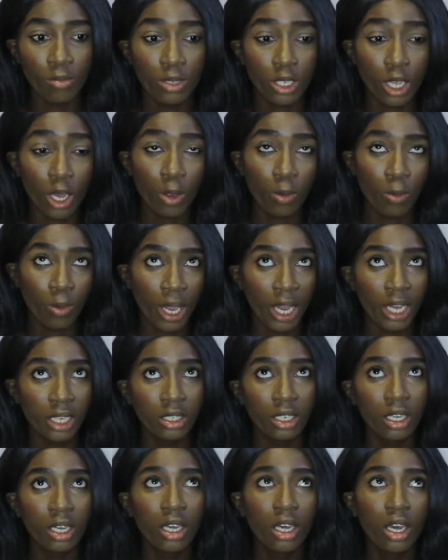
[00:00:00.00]
So I
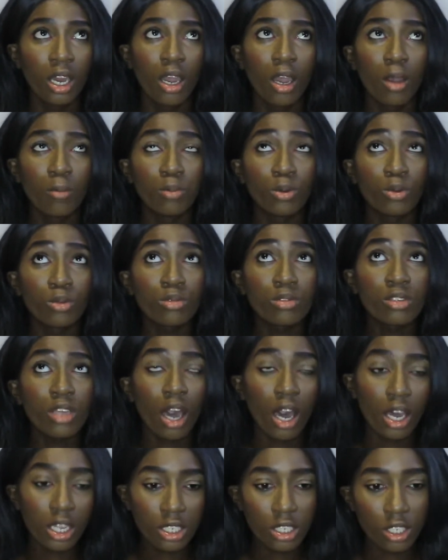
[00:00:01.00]
went, bought
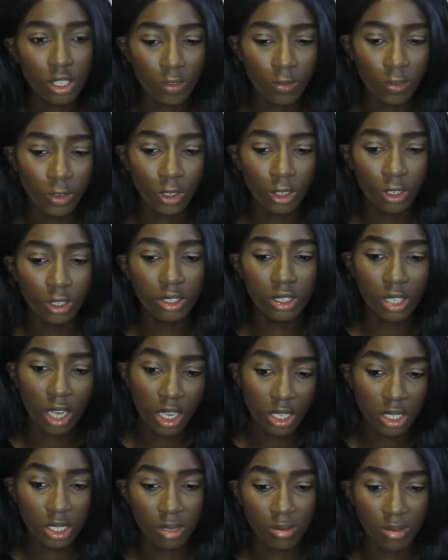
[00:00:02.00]
tons of food,
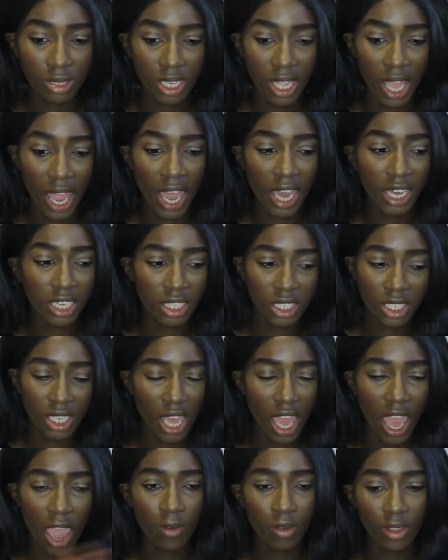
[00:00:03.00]
tons of snacks,
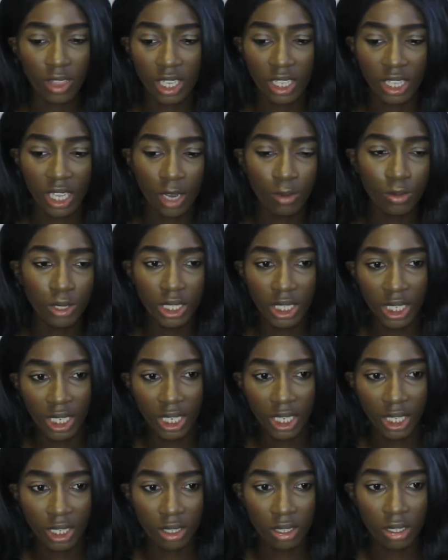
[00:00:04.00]
everything that I would
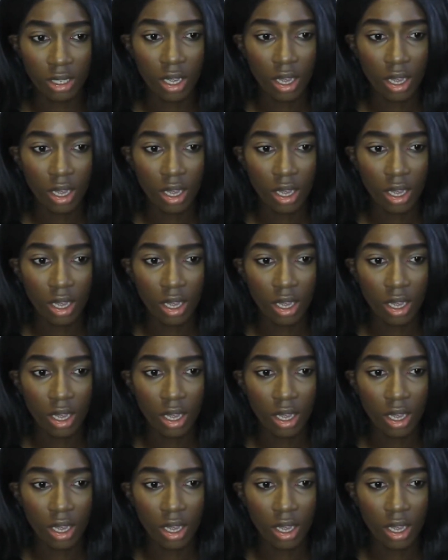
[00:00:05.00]
need,